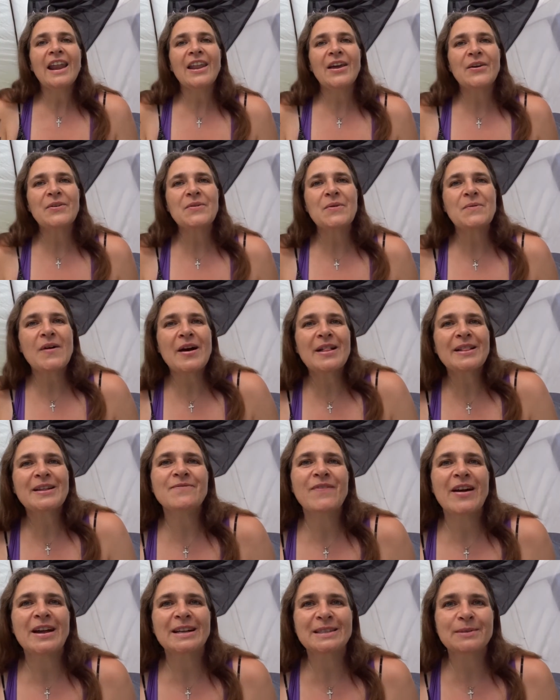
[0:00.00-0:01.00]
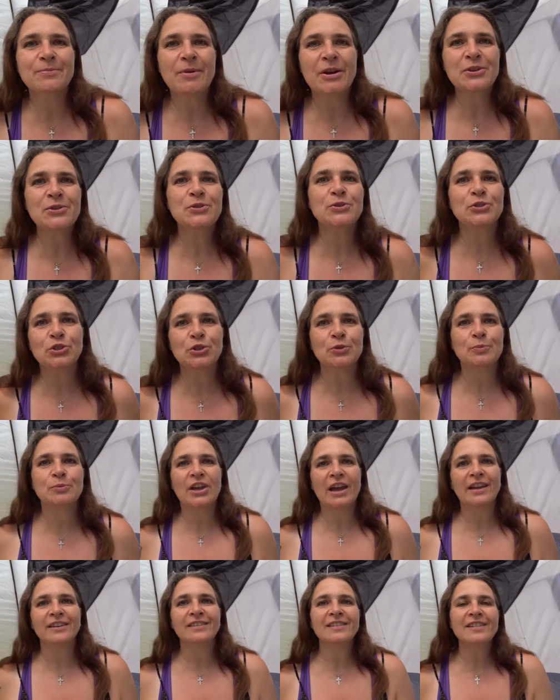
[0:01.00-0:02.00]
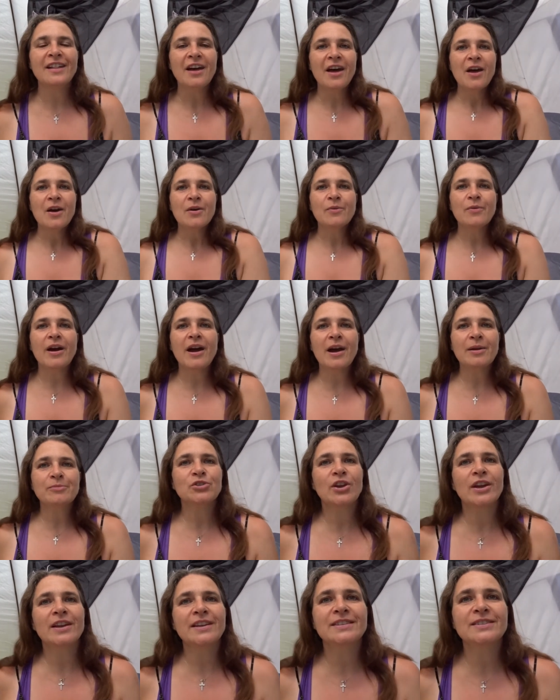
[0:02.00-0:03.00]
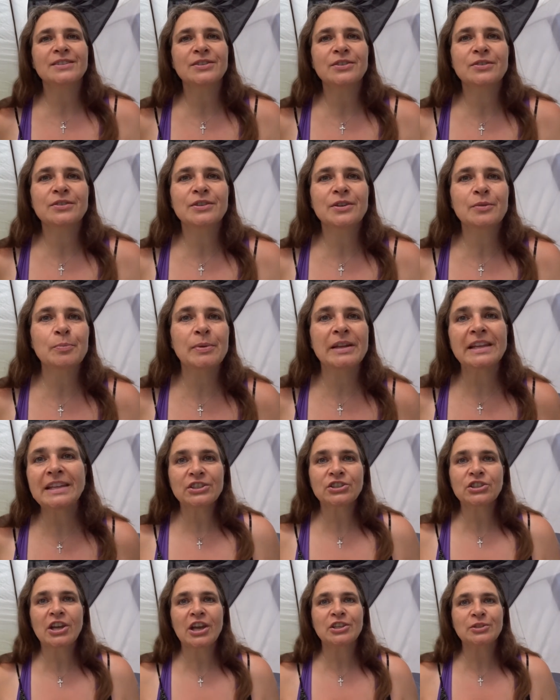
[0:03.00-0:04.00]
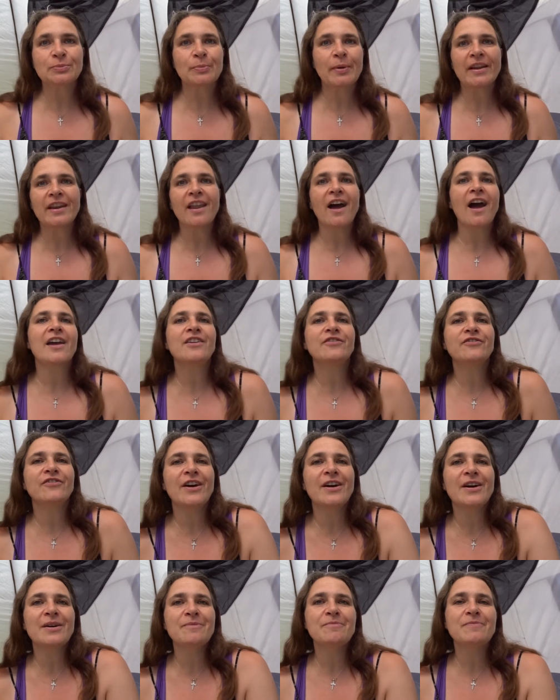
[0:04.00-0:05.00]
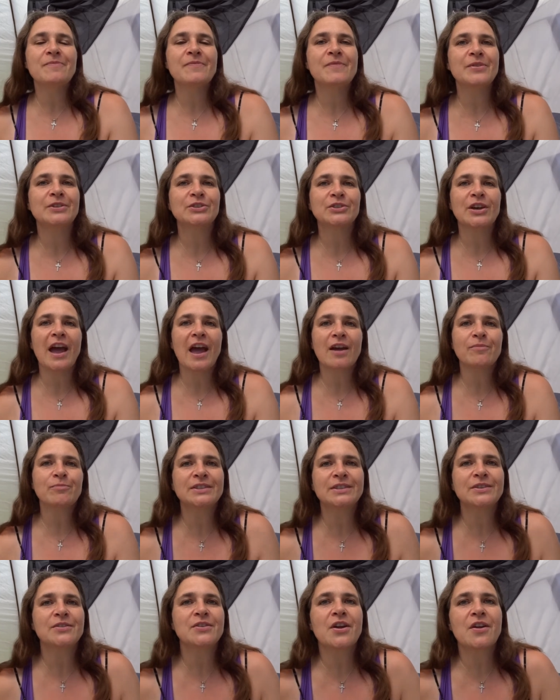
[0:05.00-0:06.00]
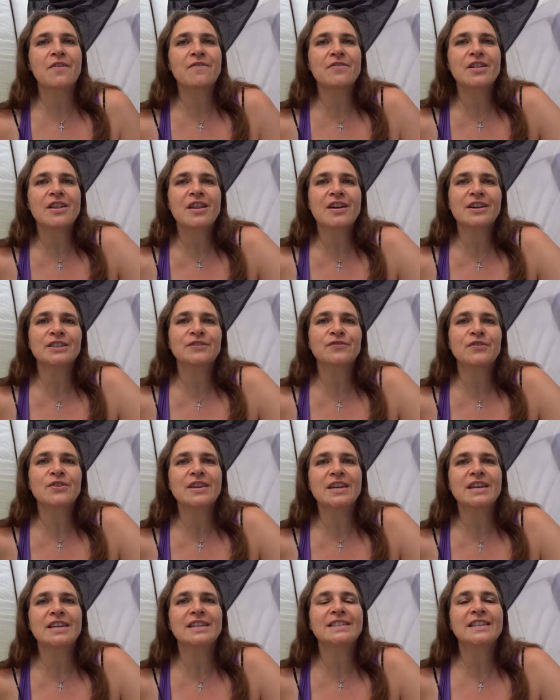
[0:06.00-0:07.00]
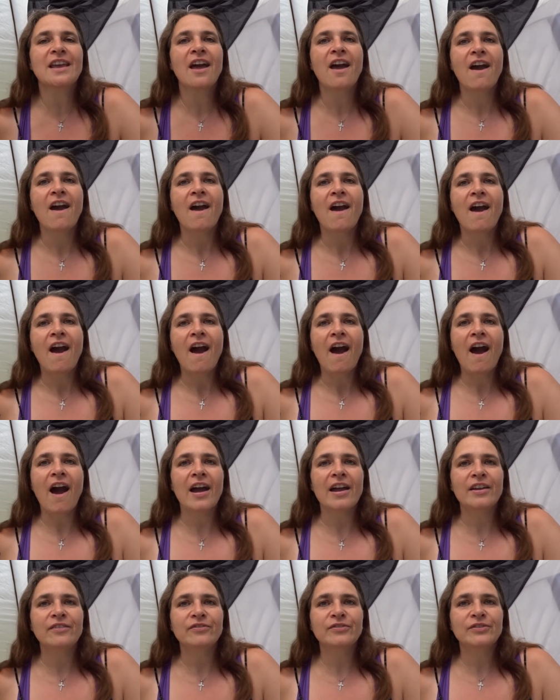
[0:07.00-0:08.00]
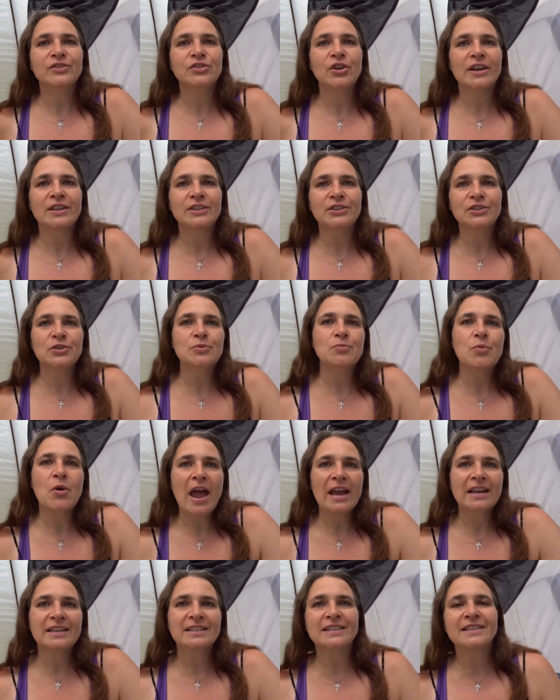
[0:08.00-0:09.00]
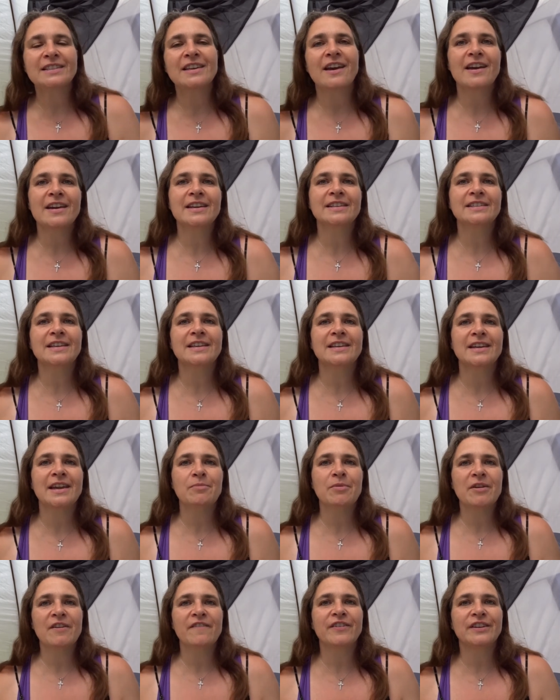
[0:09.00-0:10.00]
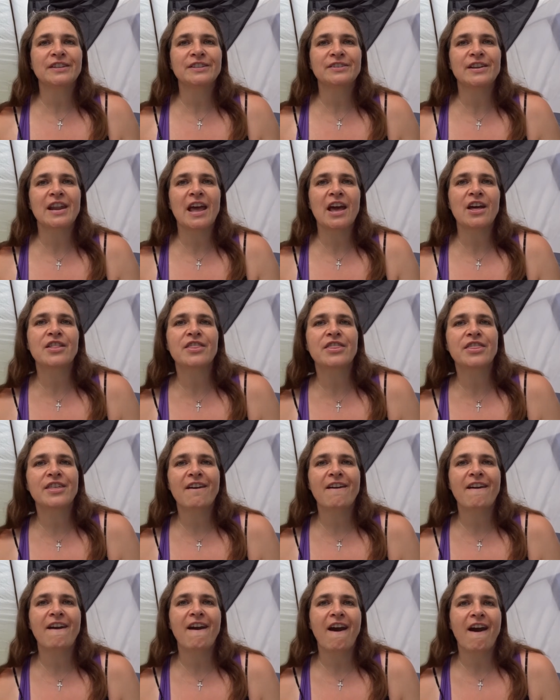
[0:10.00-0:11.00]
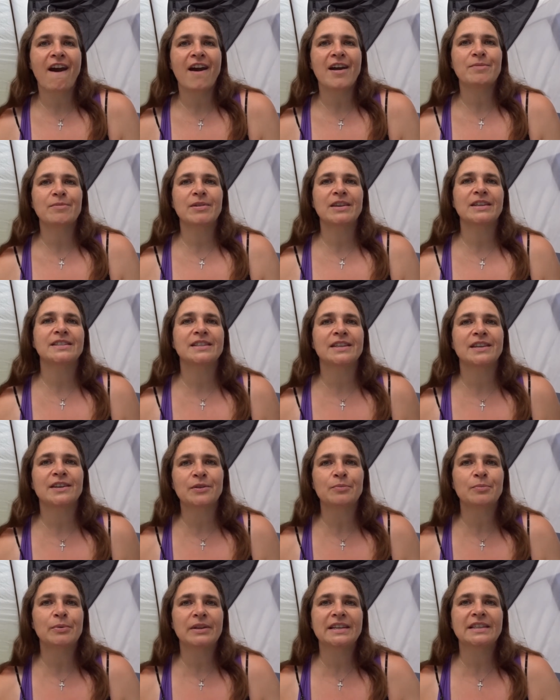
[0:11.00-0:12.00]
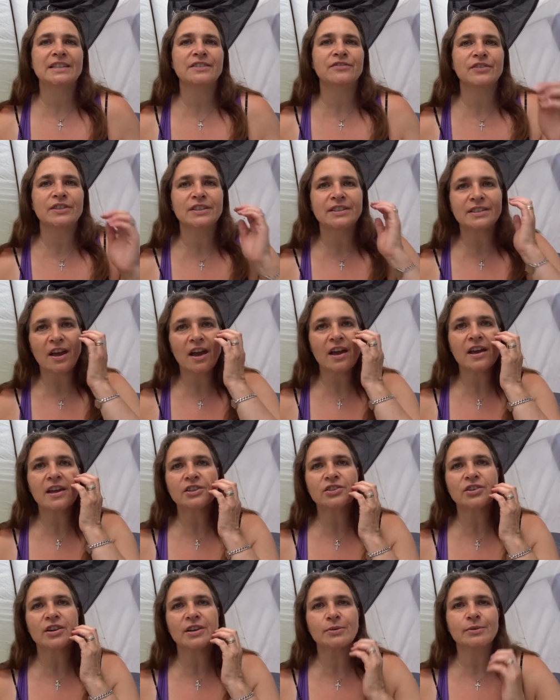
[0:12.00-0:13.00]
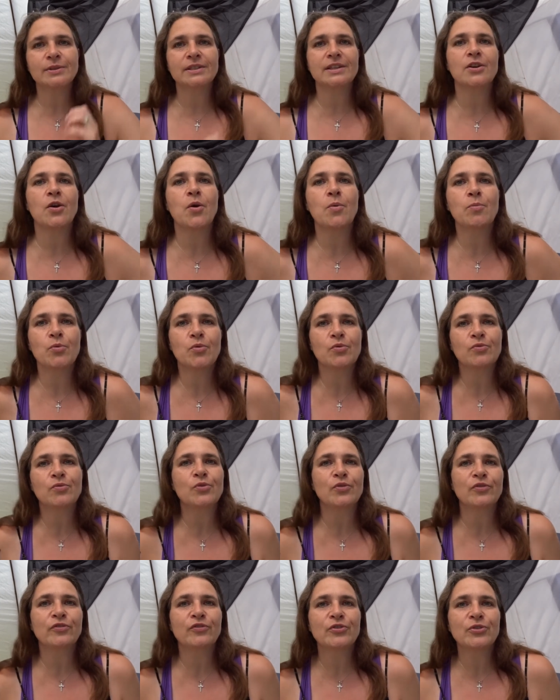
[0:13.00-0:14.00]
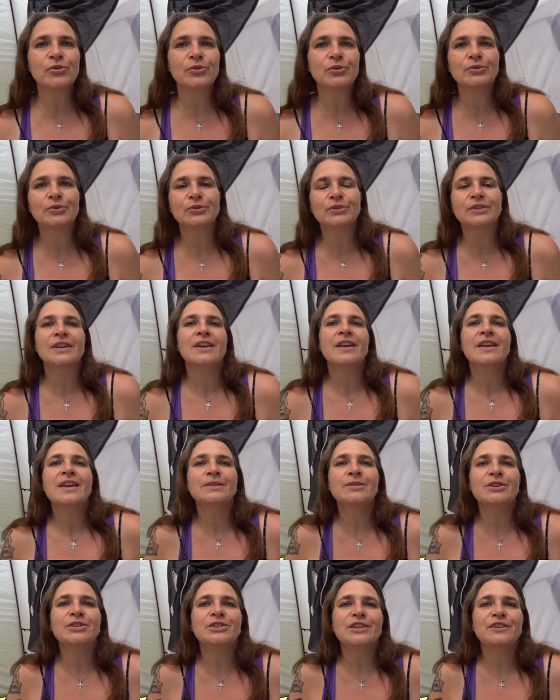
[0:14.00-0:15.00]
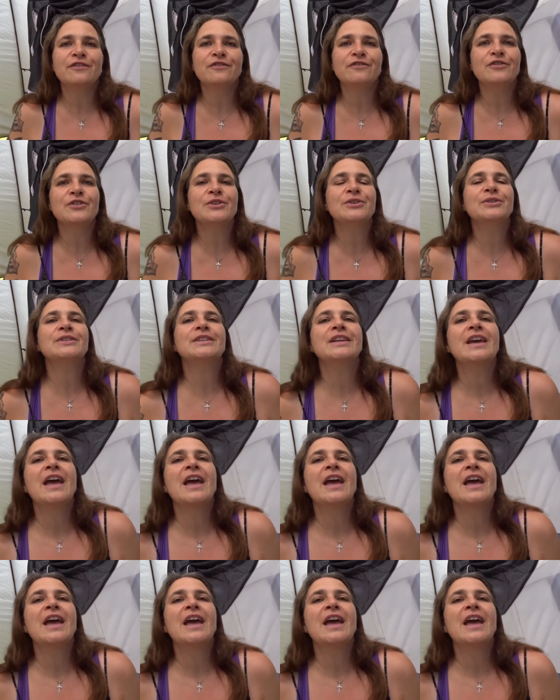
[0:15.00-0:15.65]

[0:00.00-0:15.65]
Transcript: Hello, welcome back to my YouTube channel where I'm trying to completely change my life, um, which I have been doing over the last few years. I've tried to do more exercise and get a bit fitter and healthier. I'm eating a completely different diet, trying to eat a lot more raw fruit, especially fruit.